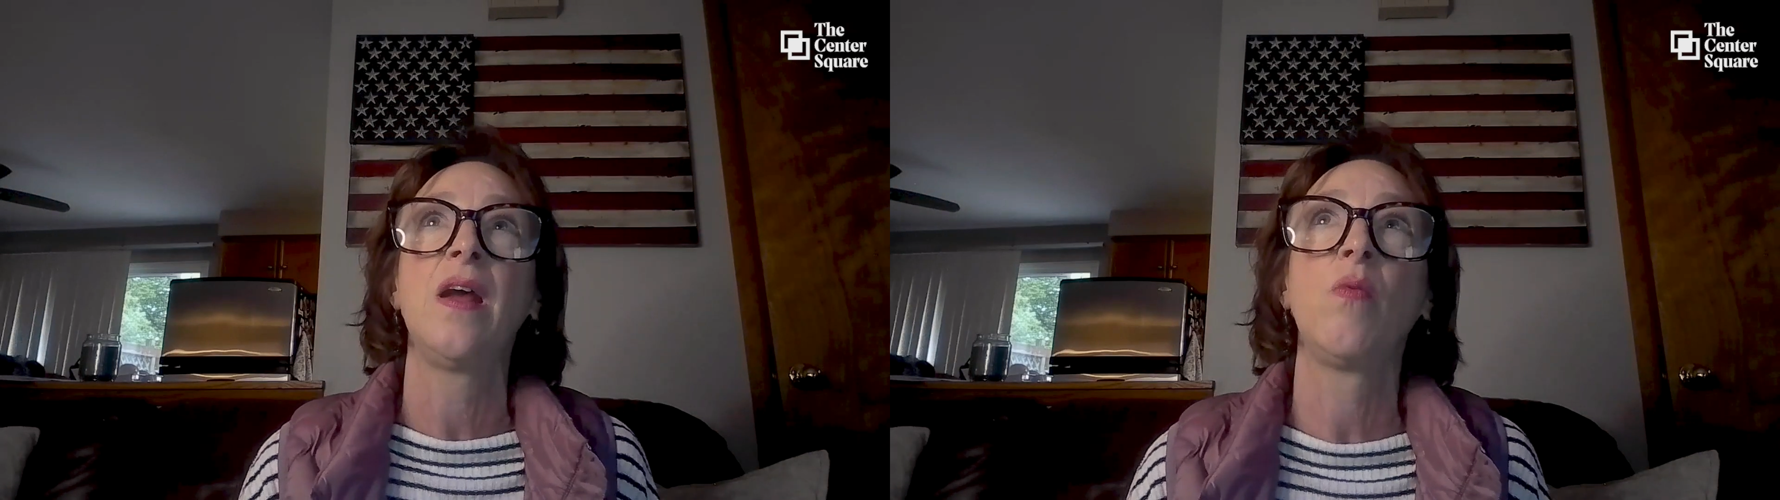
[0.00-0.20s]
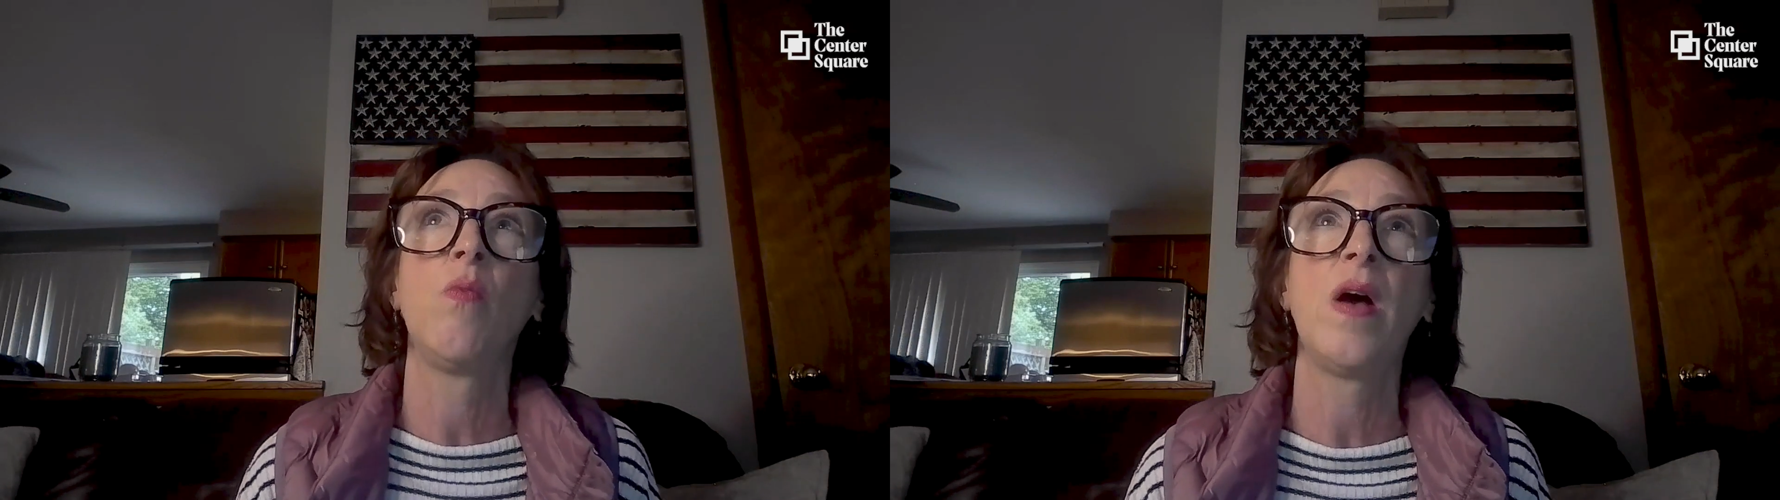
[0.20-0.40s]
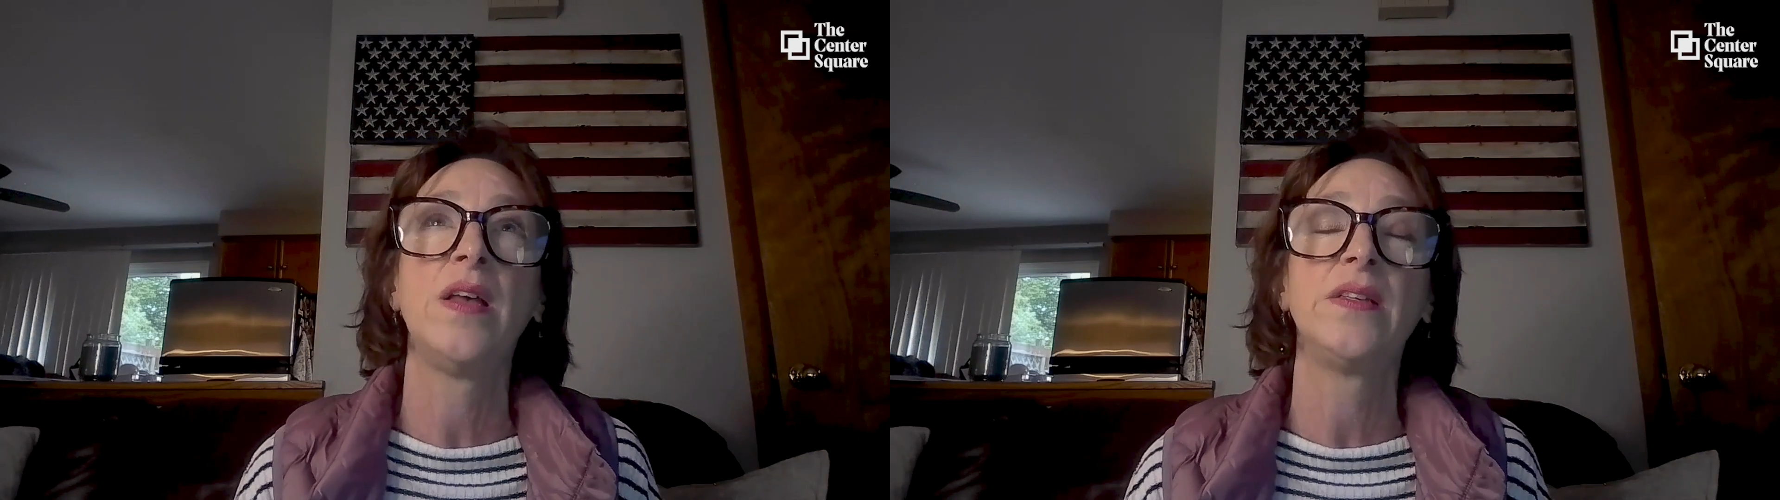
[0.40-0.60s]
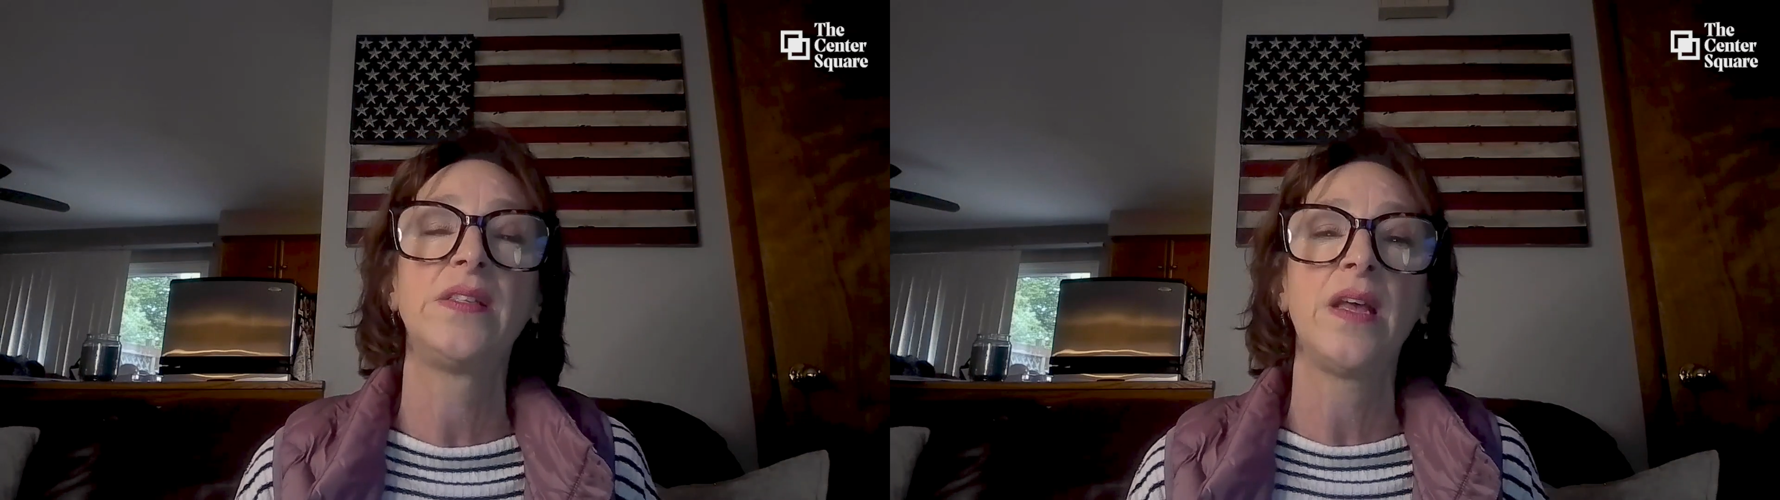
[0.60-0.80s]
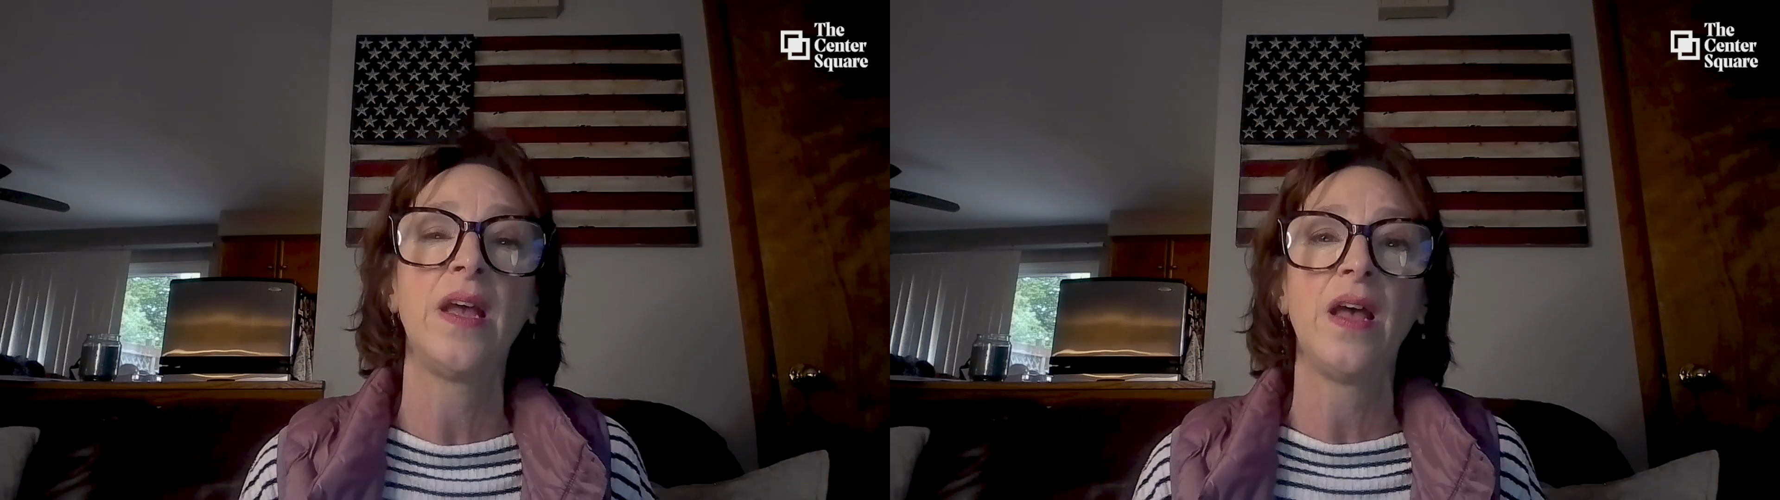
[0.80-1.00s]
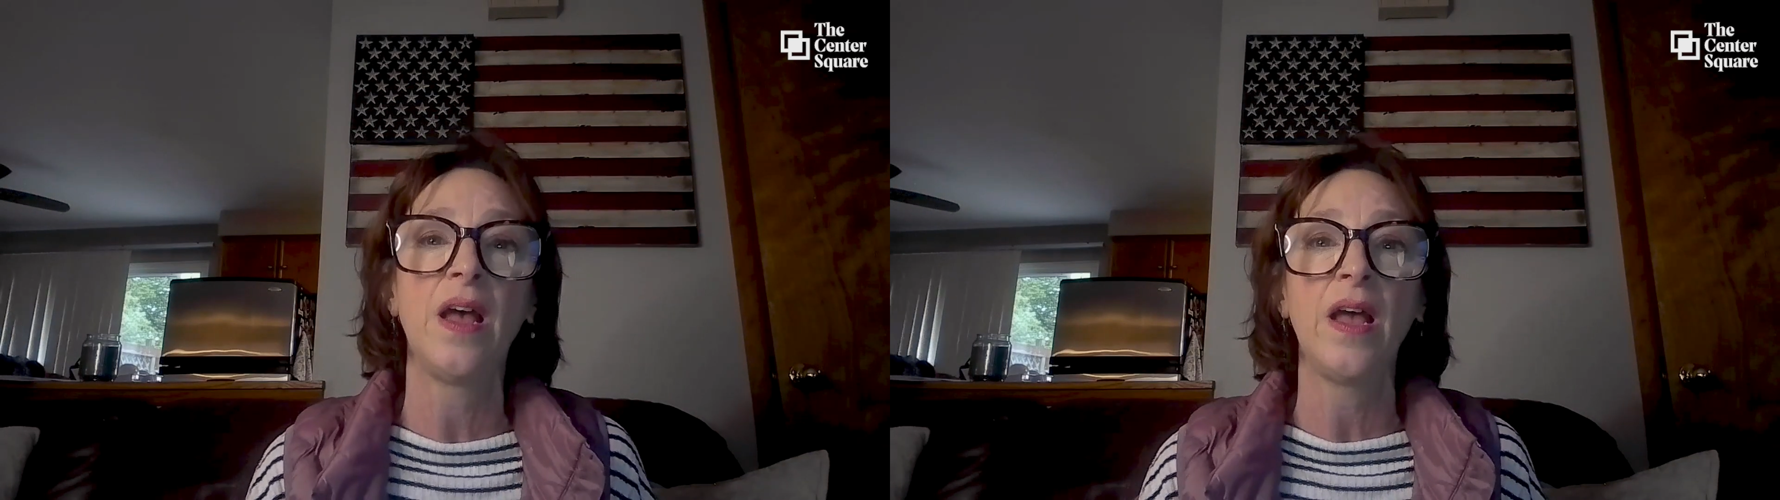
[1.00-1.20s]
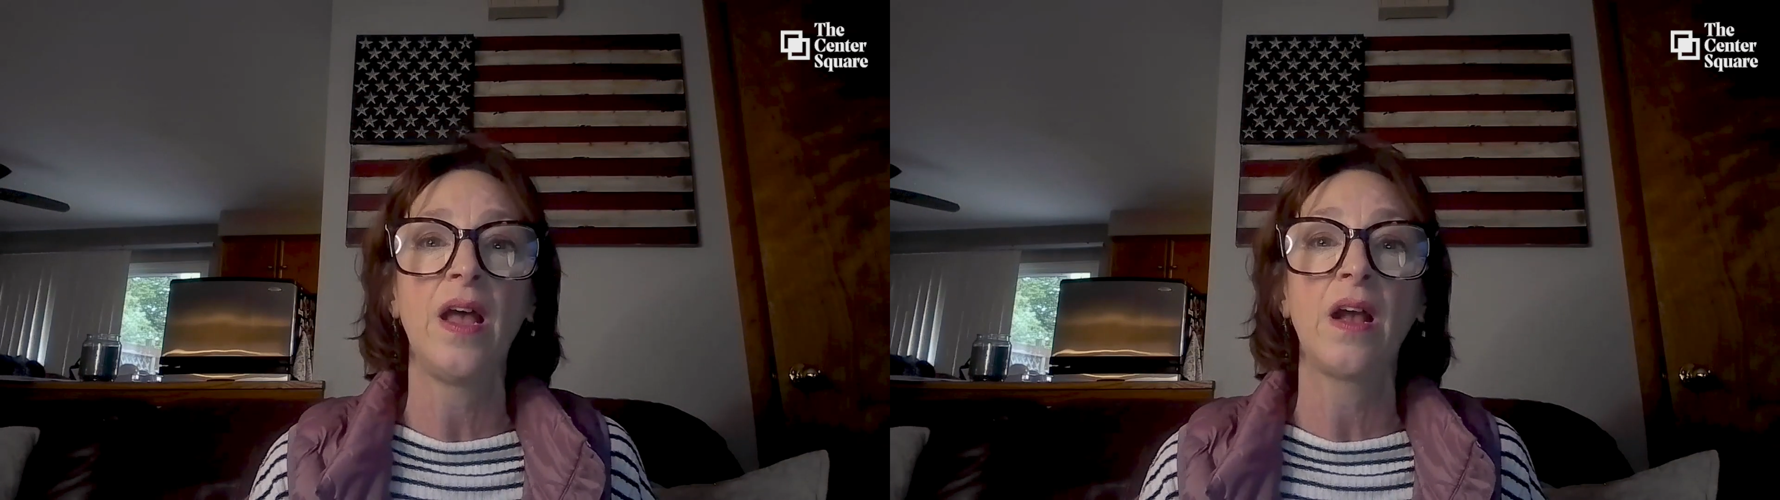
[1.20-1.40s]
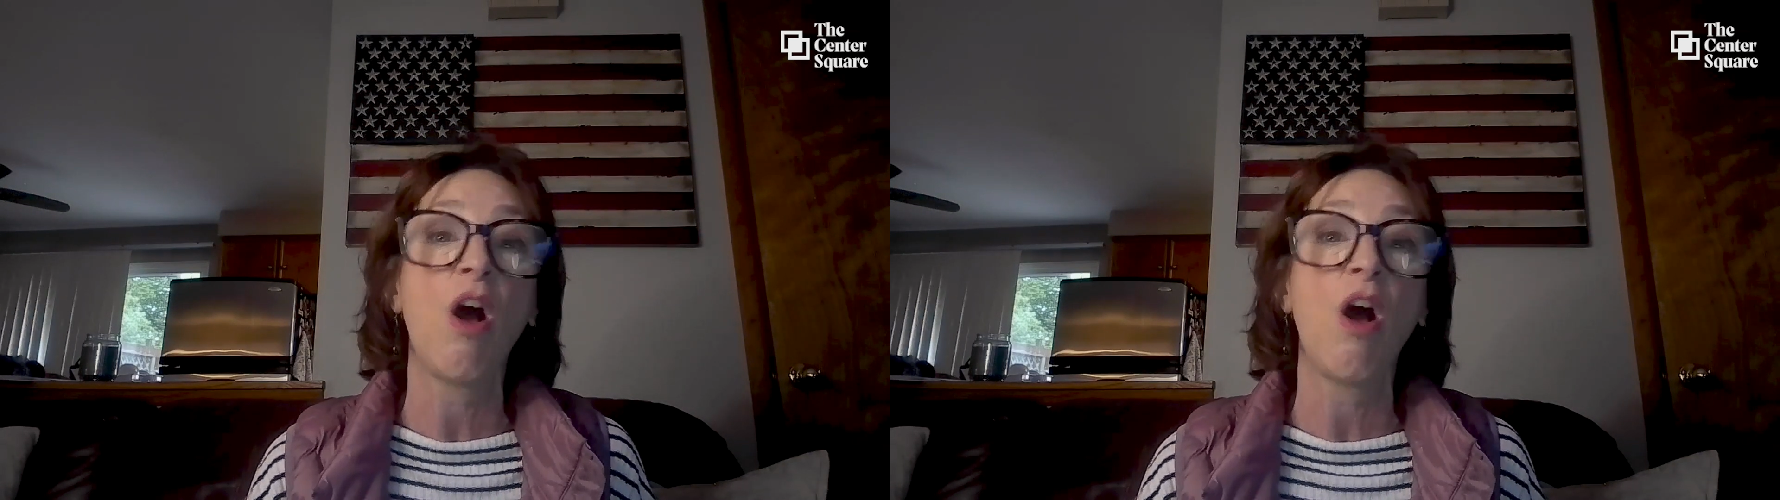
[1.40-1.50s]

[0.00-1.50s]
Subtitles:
was a